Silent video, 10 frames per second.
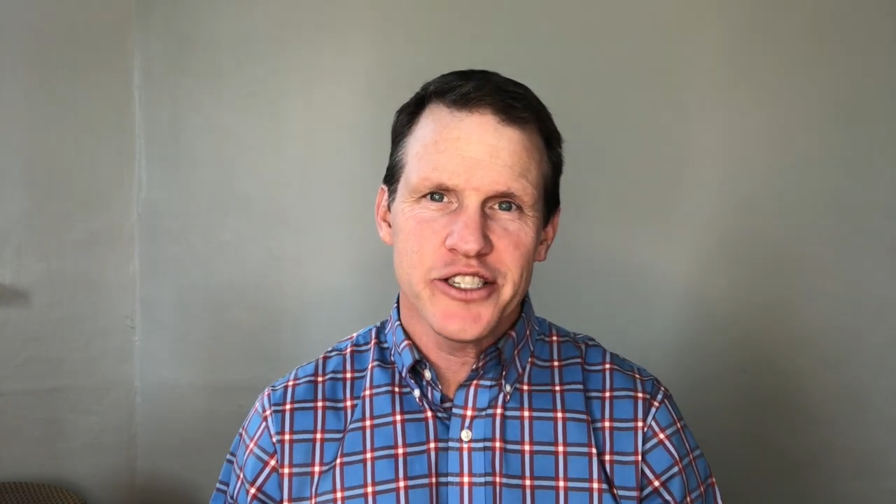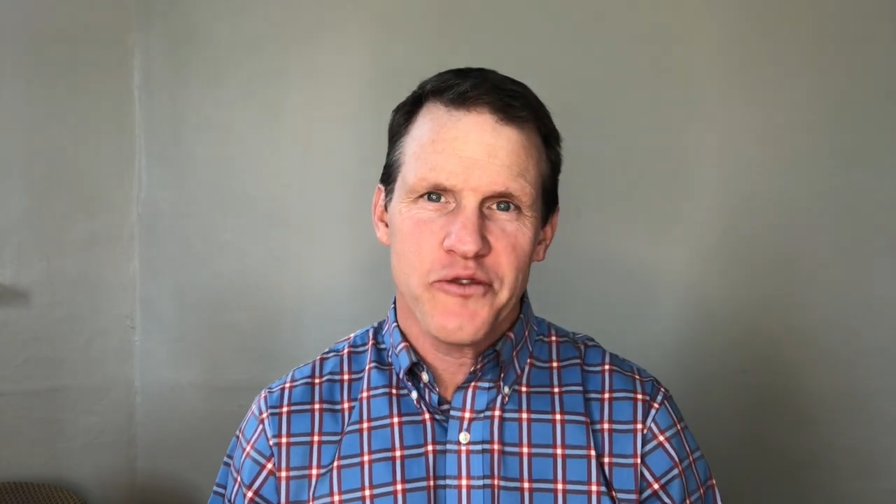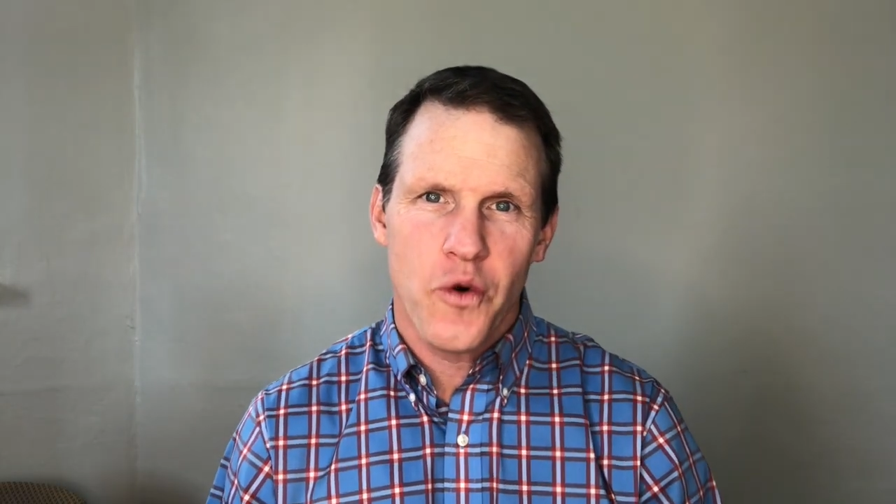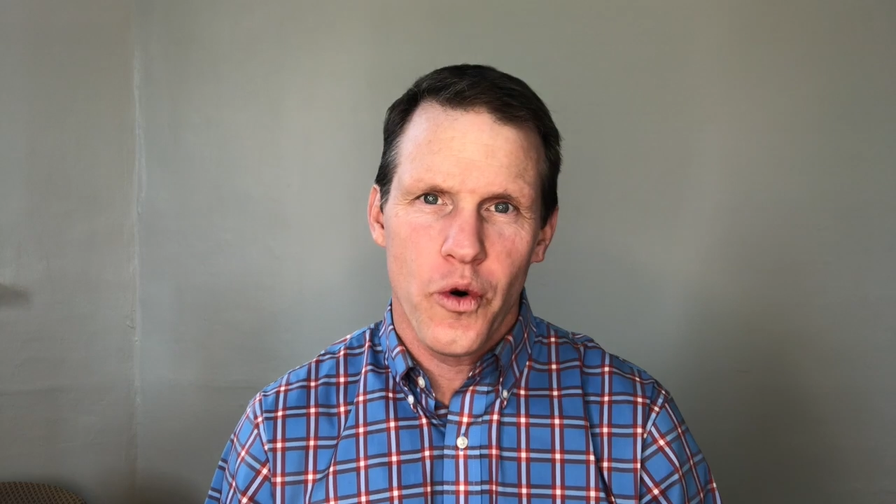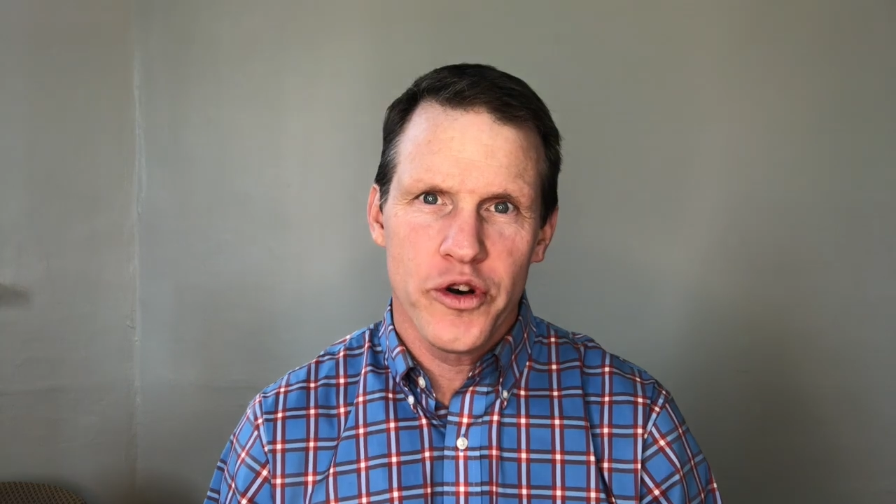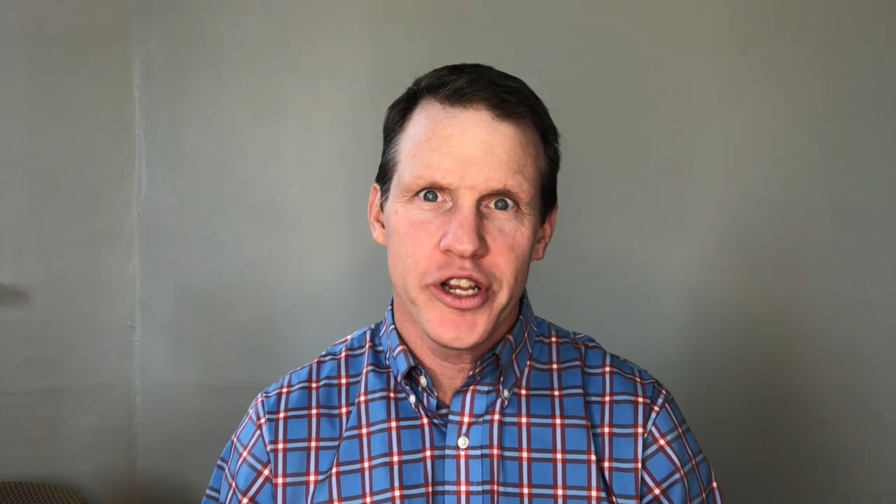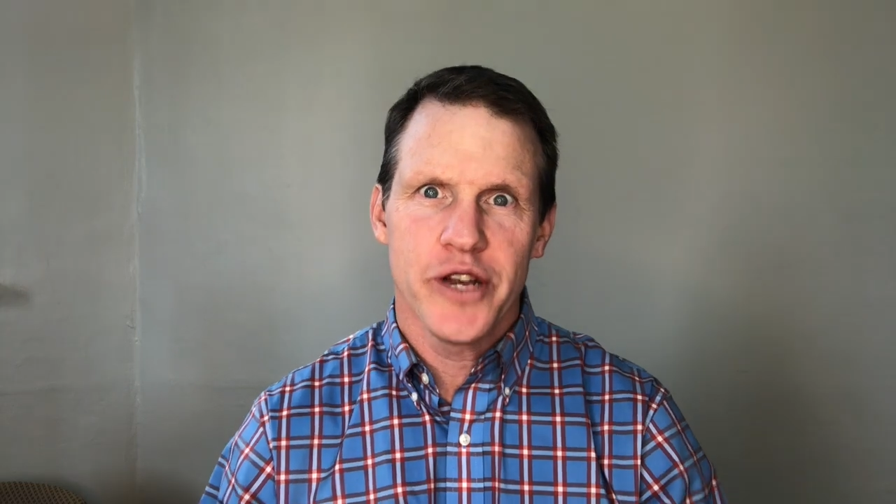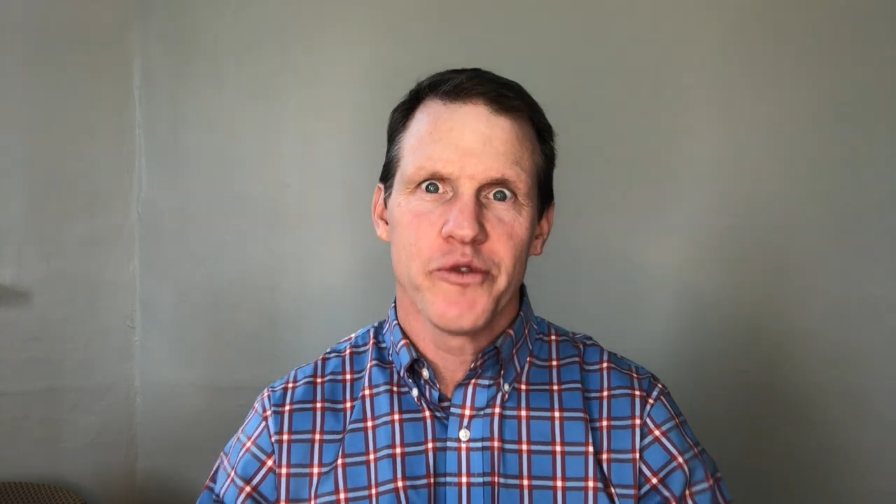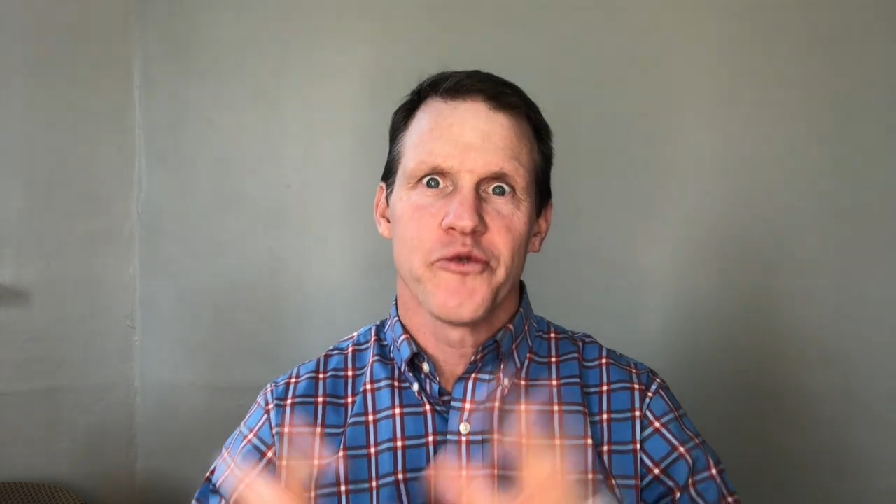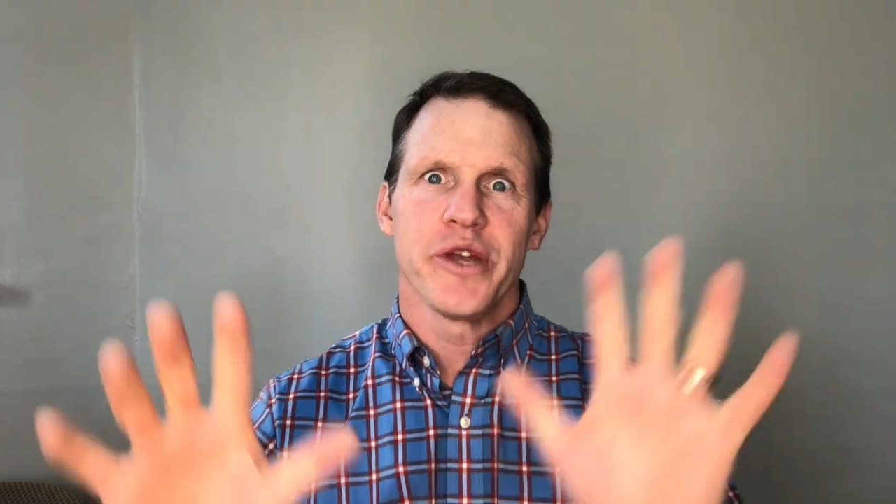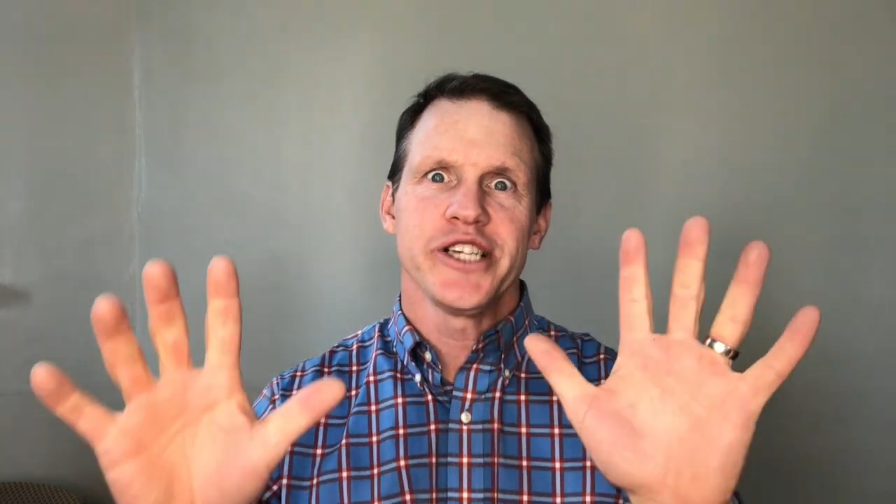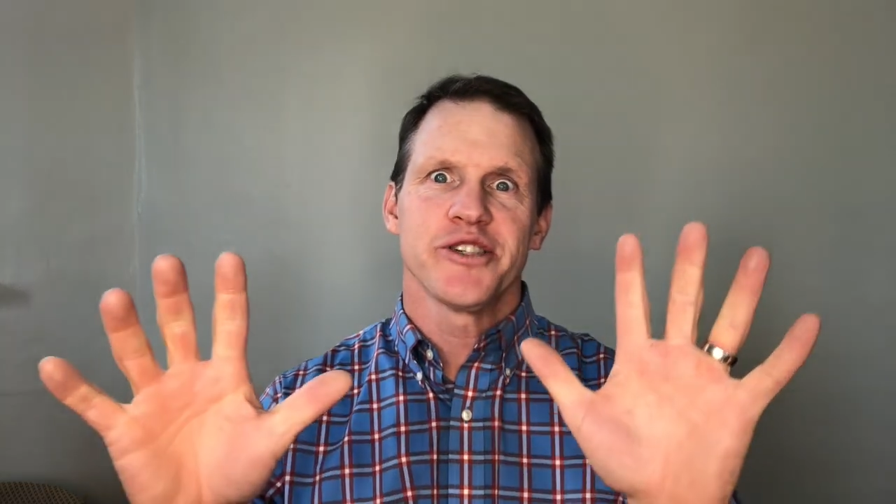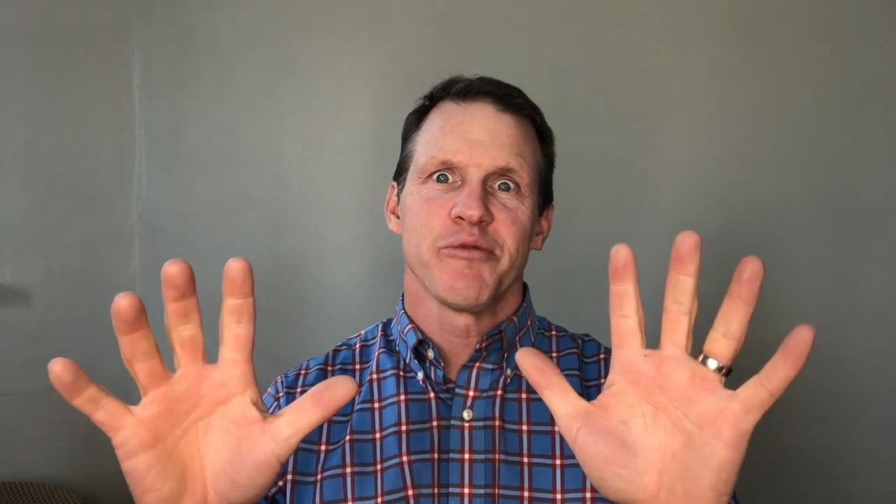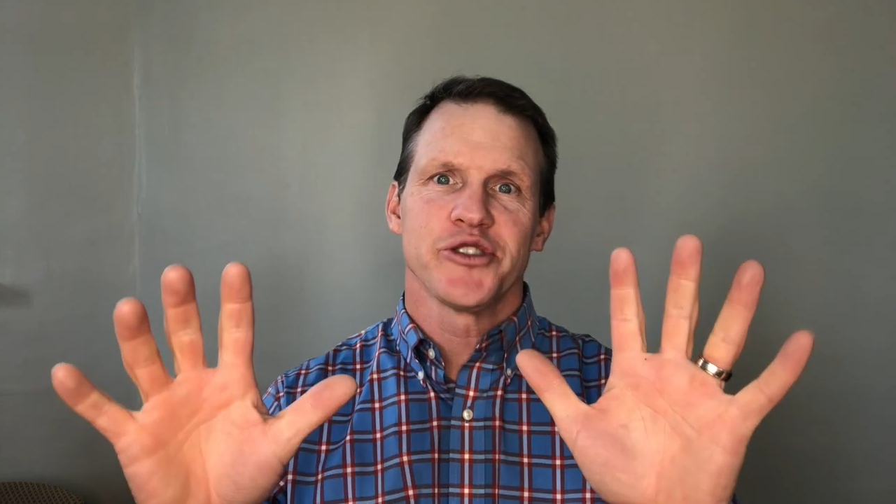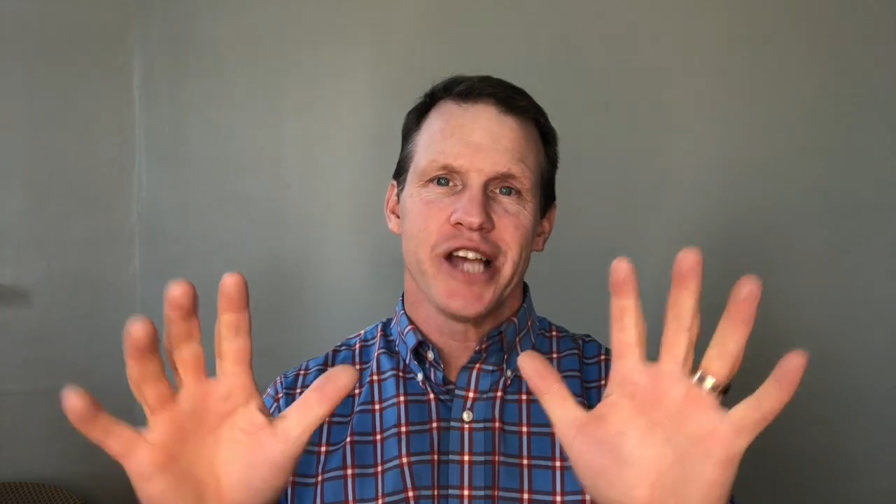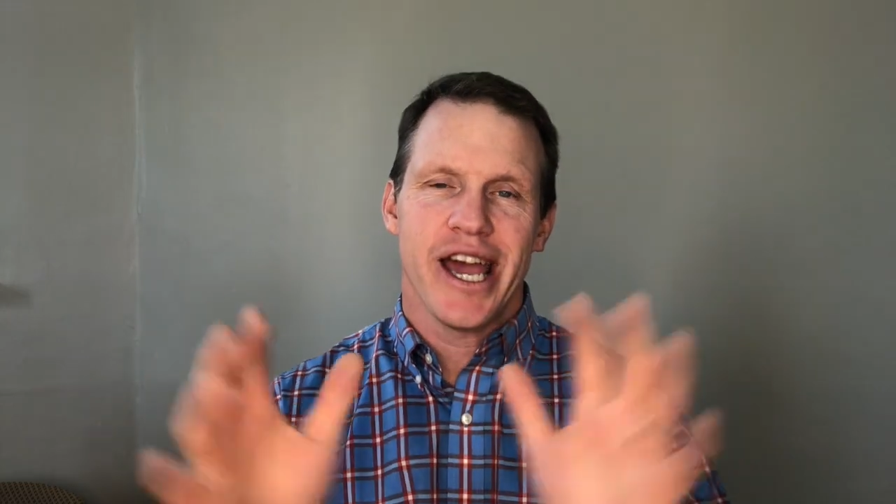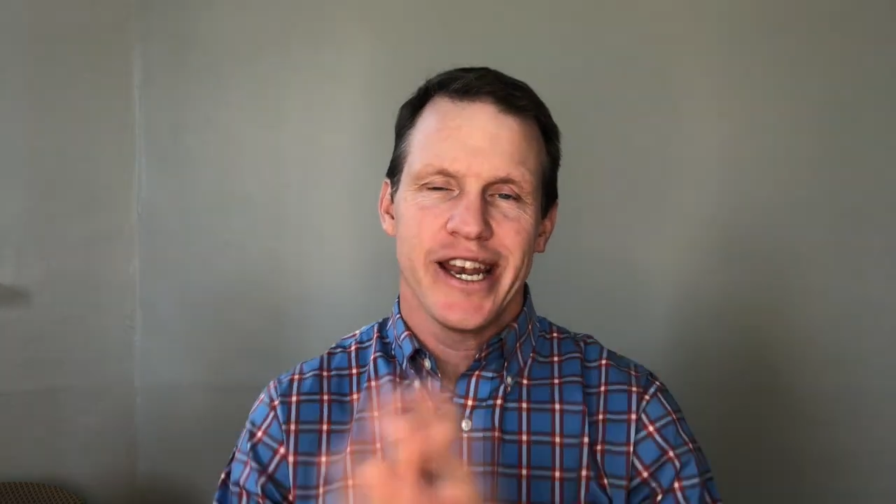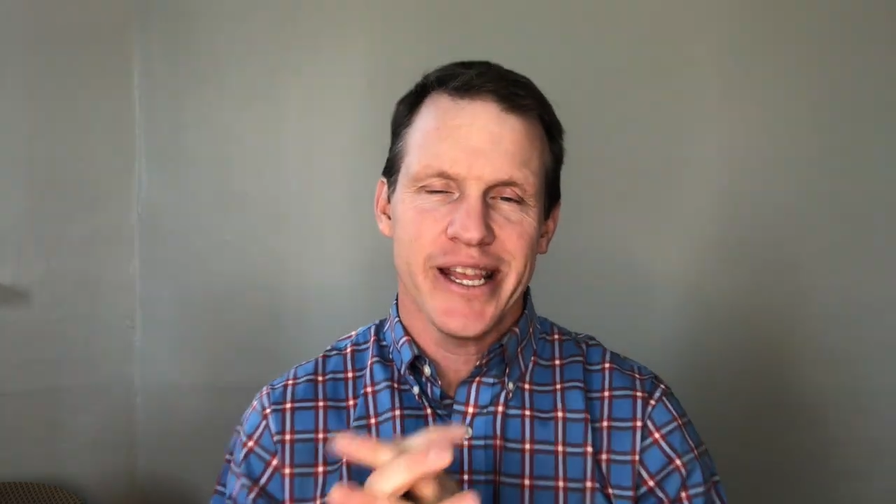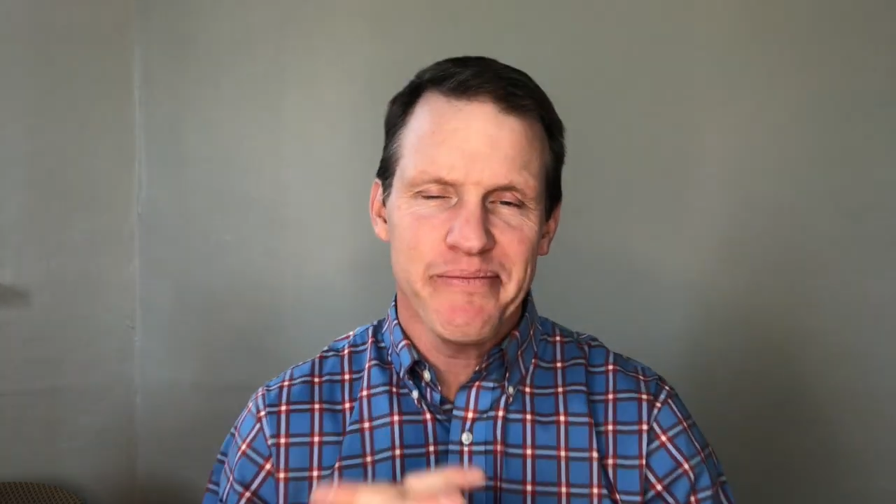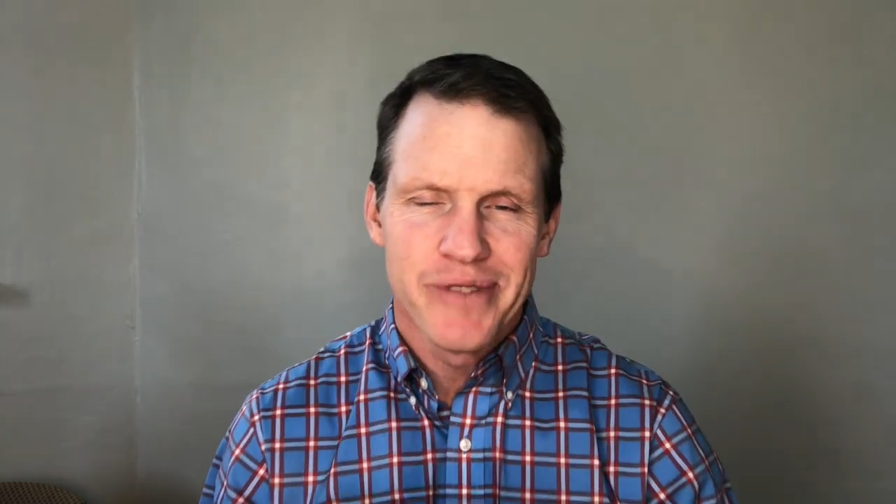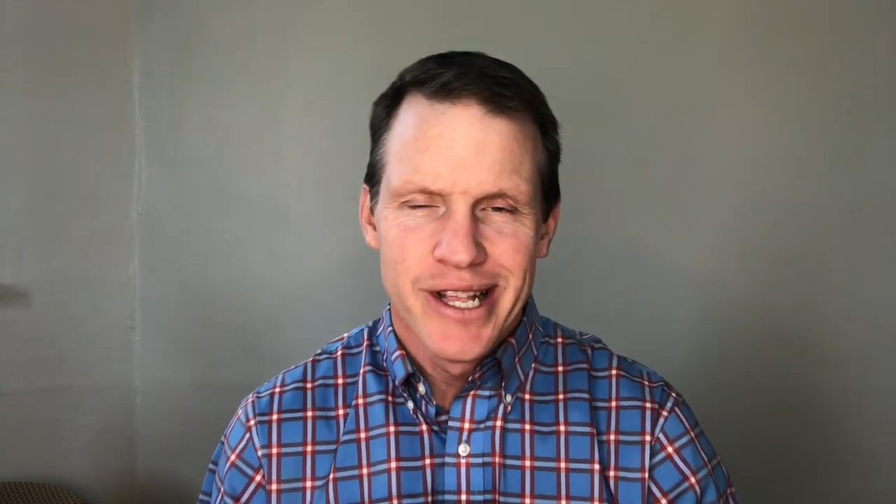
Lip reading: of quarantine with reasonable sanity.